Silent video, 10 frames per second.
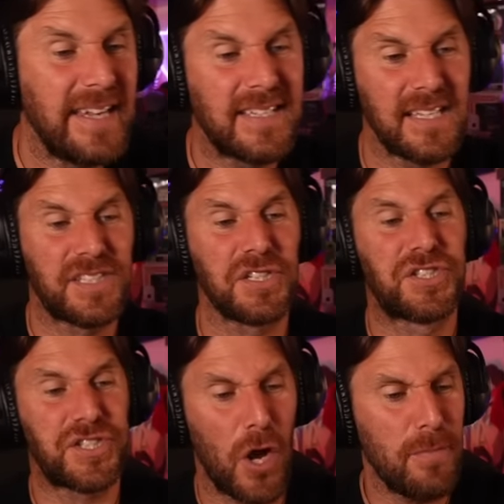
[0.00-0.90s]
he does
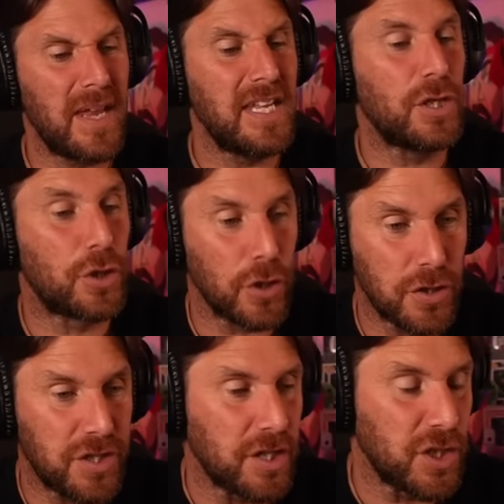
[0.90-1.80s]
so many
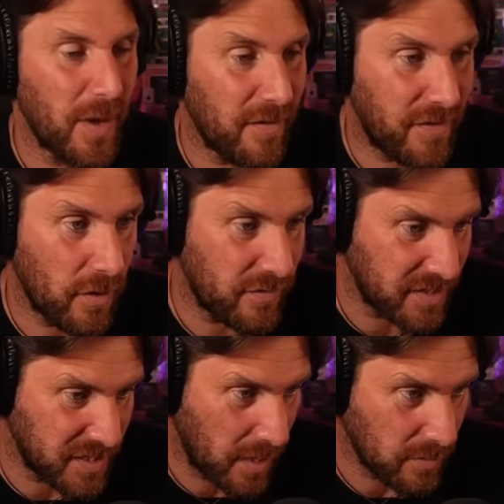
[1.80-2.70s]
good UFO
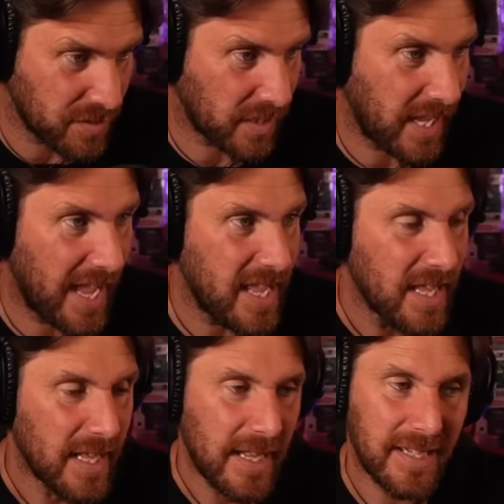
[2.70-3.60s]
videos, okay?
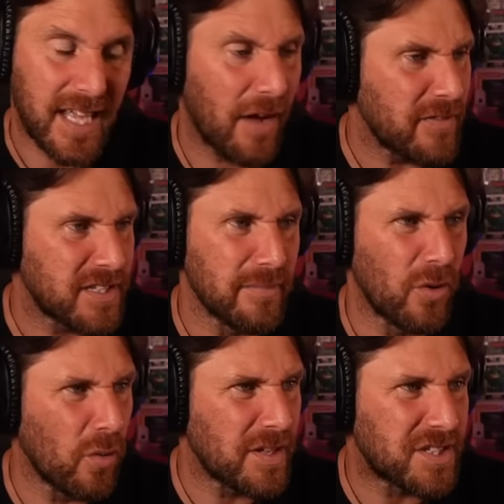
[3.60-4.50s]
Covers them
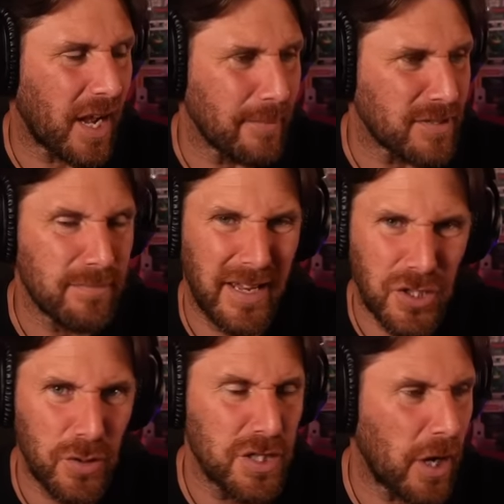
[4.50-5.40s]
all the time, so make
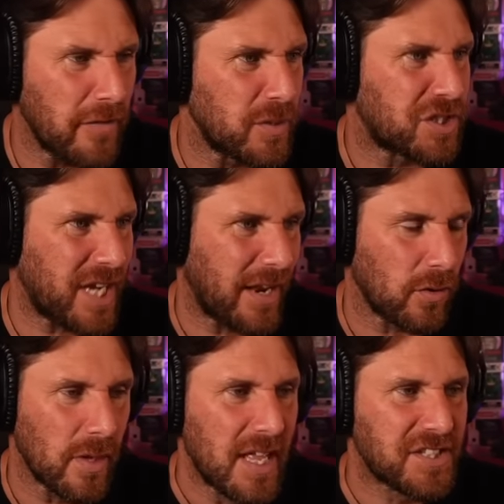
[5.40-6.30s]
sure you go to his
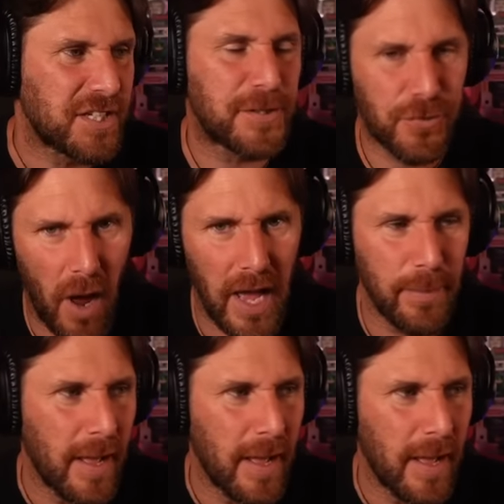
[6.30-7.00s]
channel, subscribe,